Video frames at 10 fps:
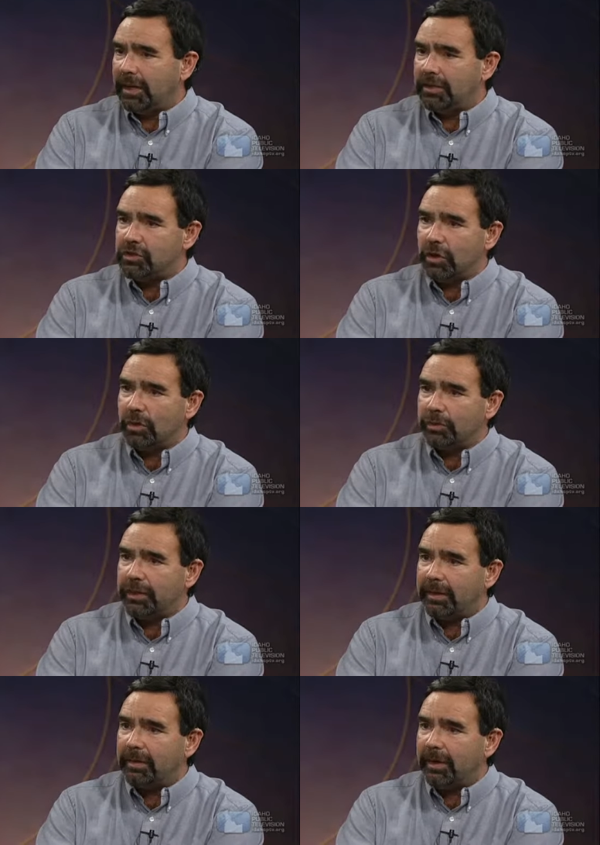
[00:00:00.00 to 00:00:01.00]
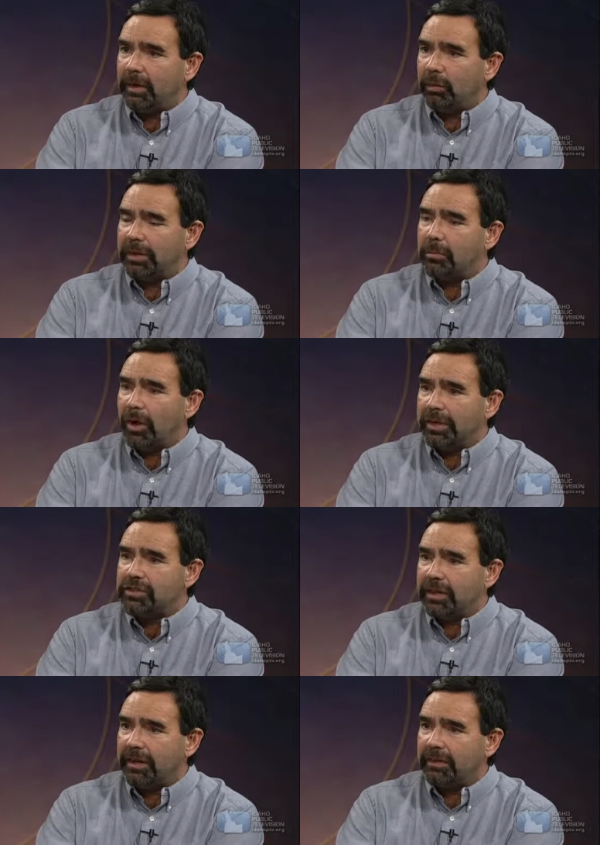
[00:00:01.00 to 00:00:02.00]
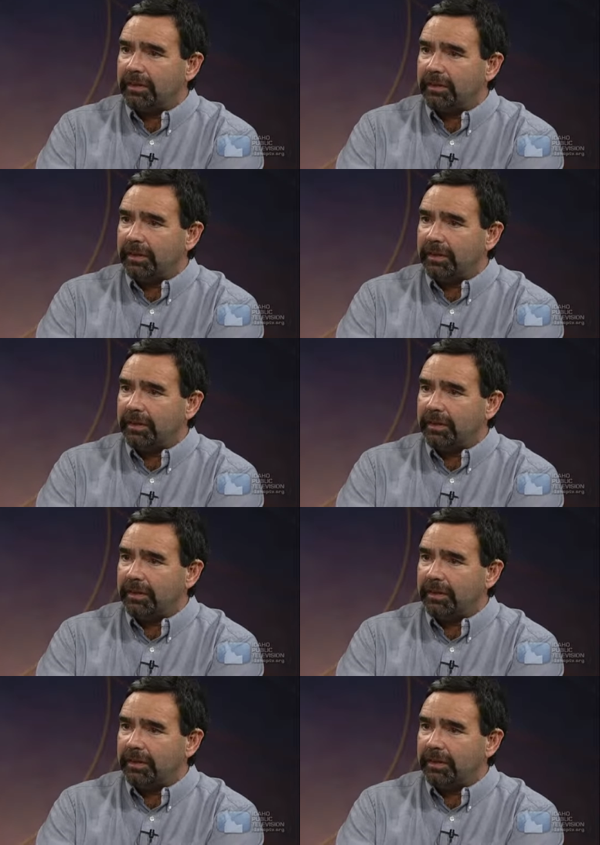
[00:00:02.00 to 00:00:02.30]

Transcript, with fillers: and Joe's that really brought us together.